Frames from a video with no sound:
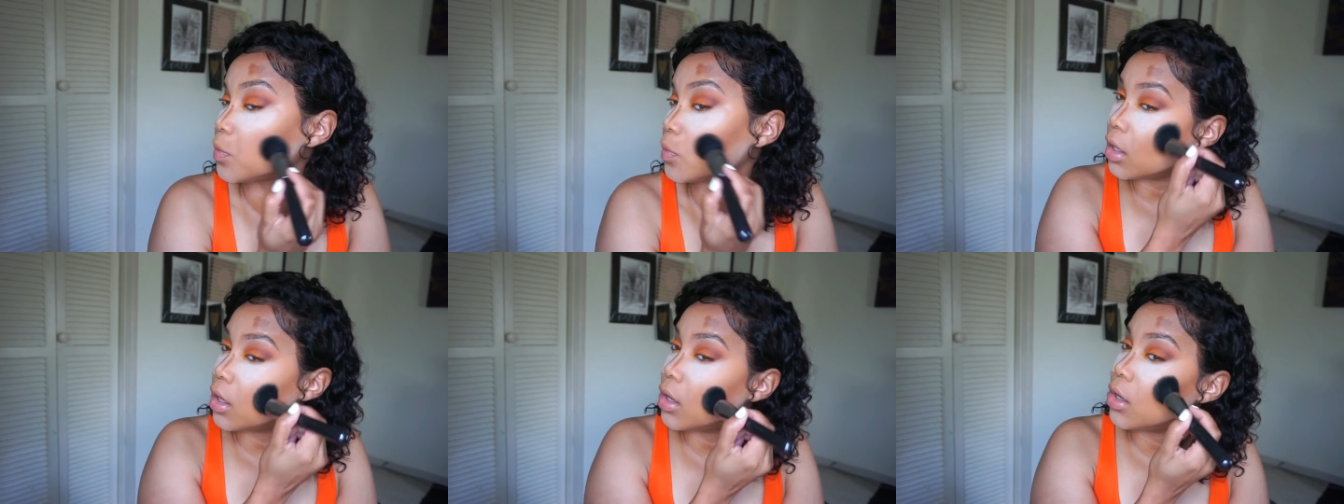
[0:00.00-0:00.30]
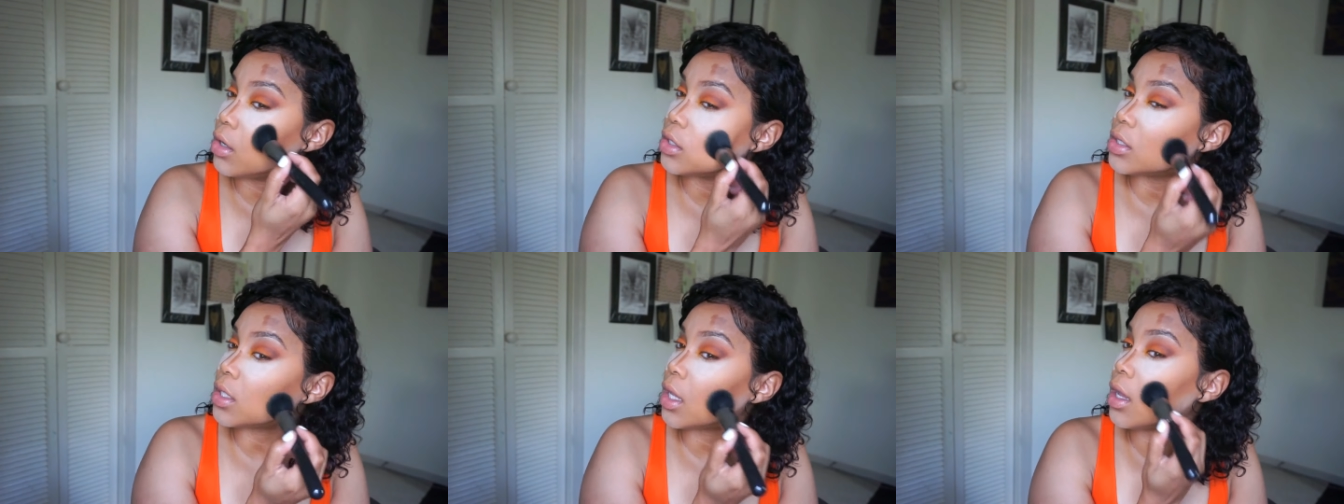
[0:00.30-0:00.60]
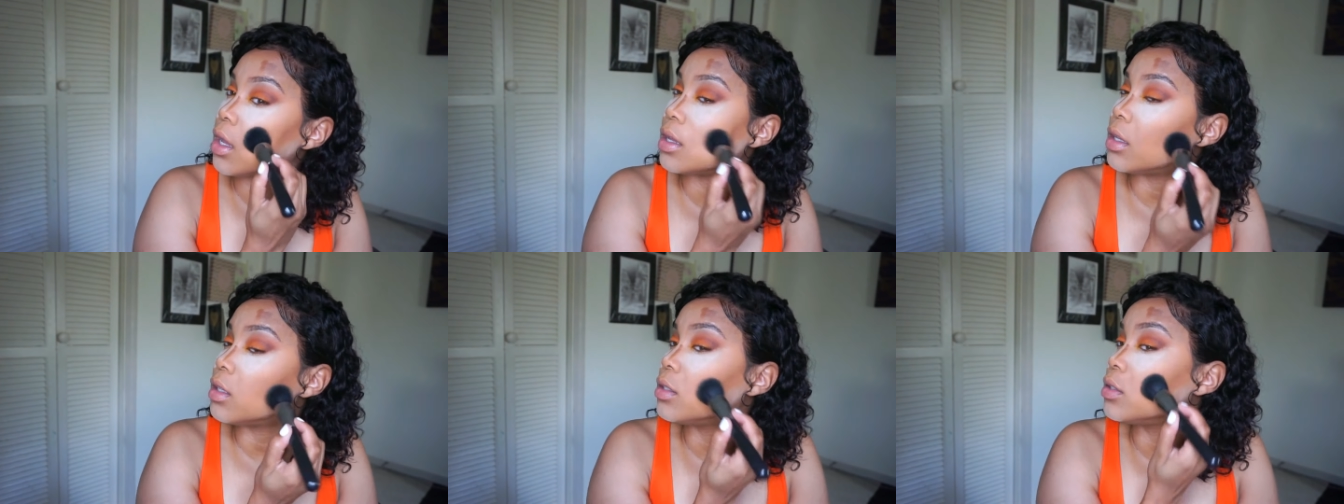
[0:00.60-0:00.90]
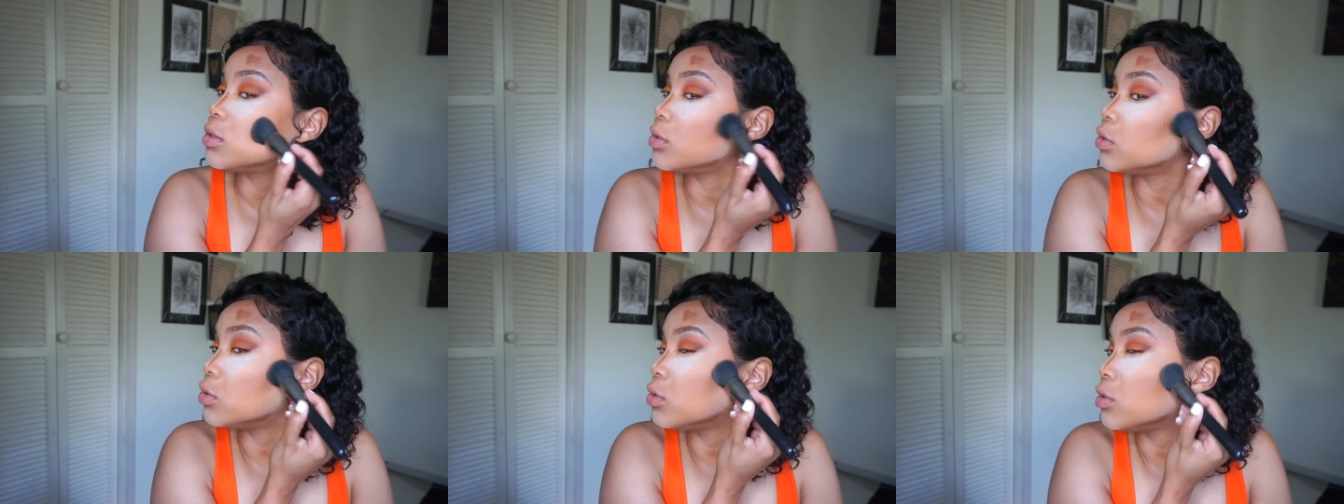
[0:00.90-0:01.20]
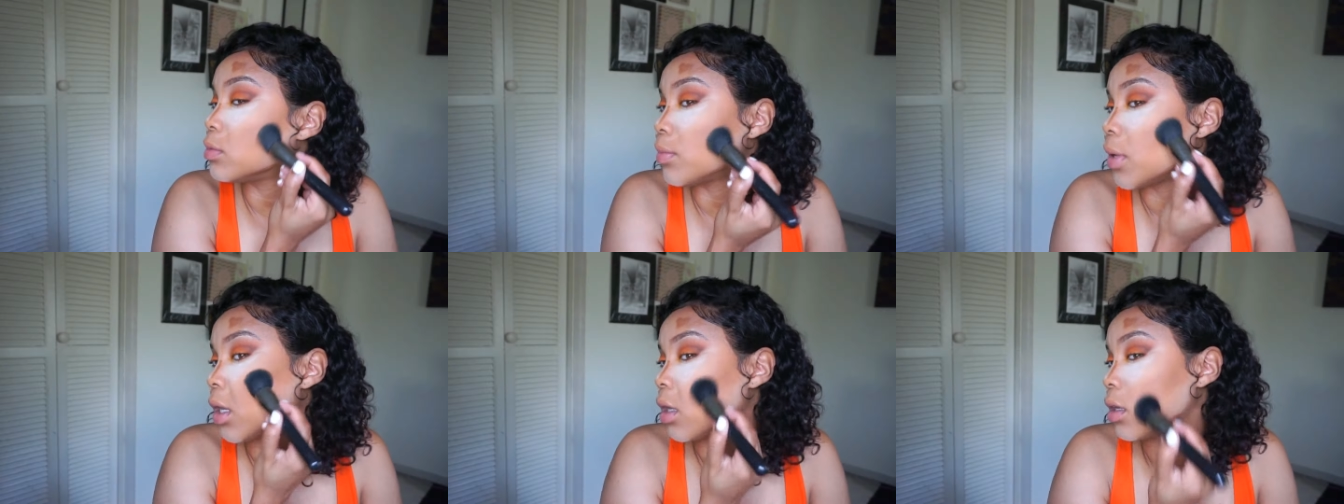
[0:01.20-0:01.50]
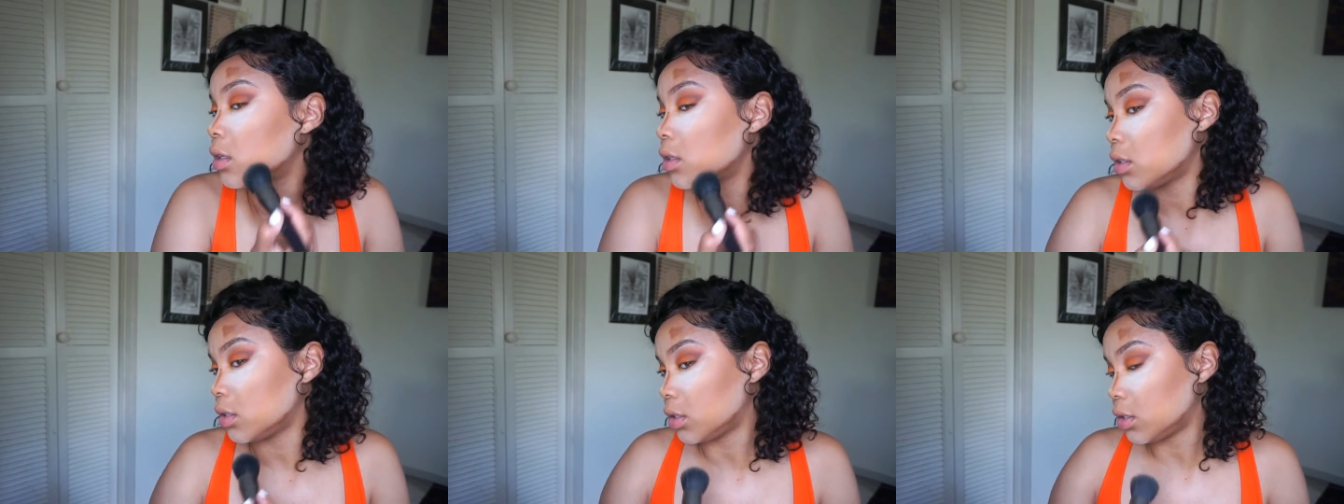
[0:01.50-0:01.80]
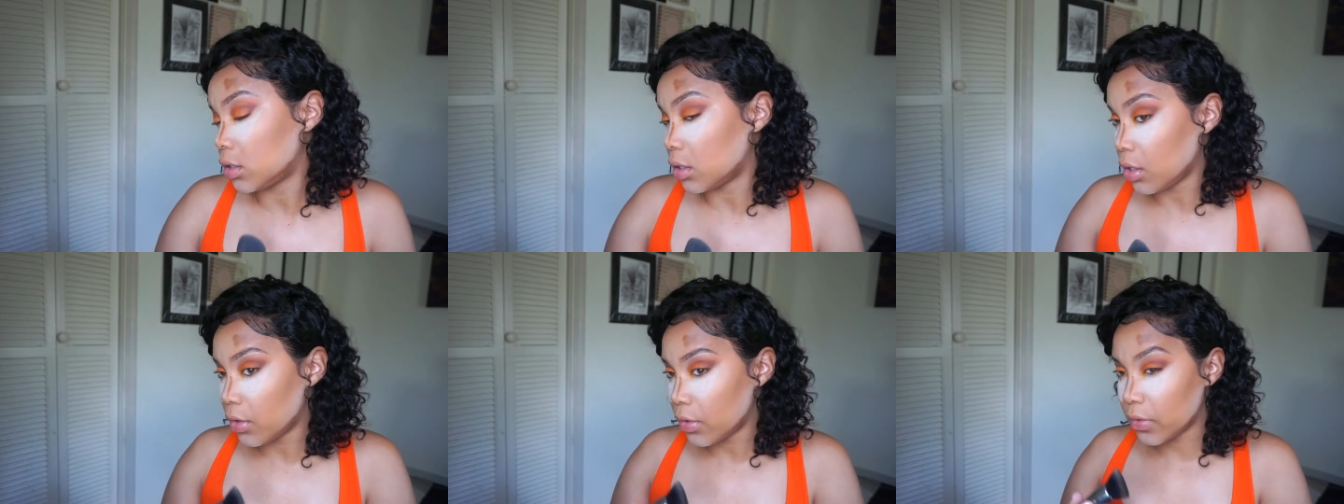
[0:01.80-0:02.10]
Girl, I lose
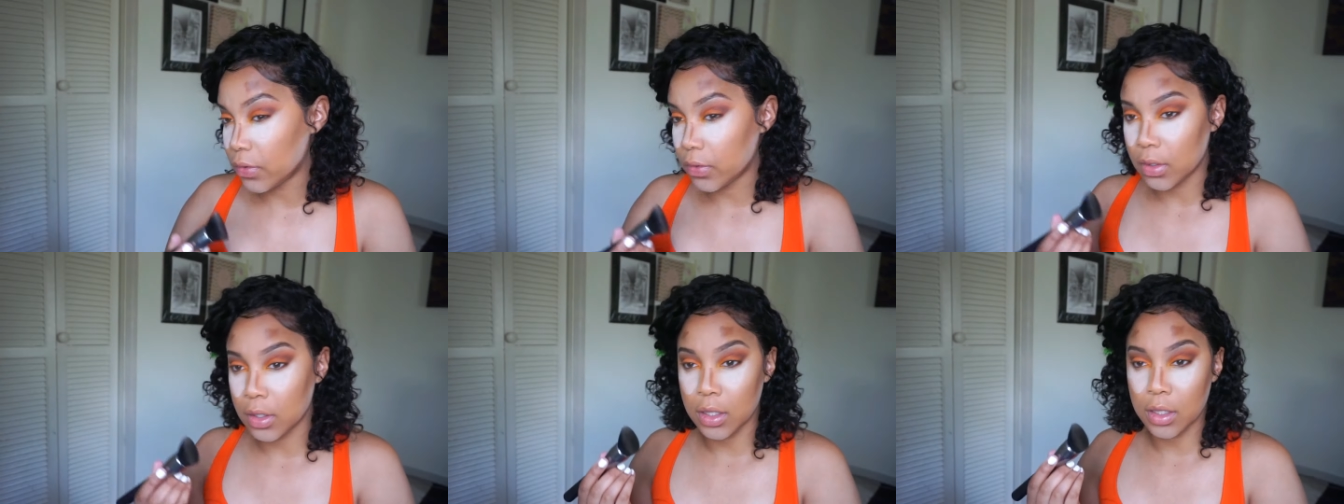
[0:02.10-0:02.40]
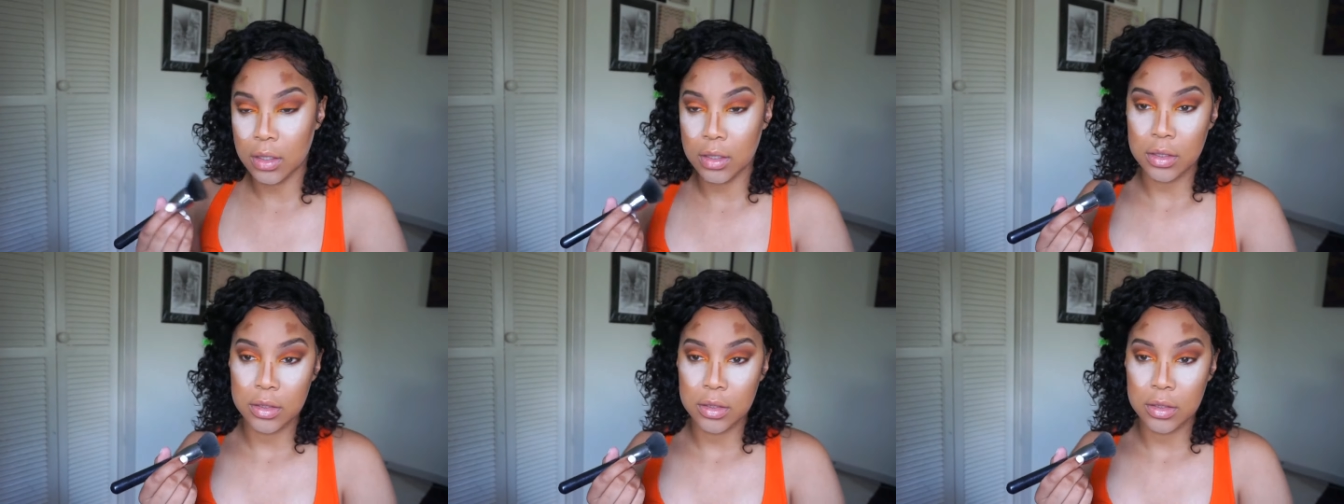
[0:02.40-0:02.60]
myself up